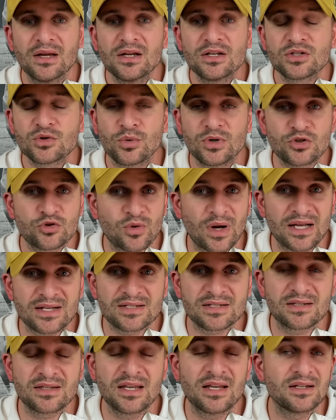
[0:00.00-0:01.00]
to
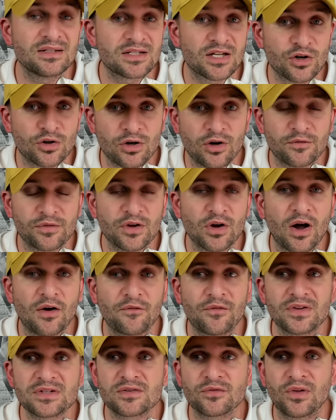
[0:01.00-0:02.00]
address the interior of the
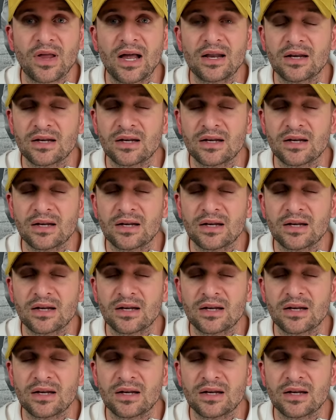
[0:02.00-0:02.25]
offensive line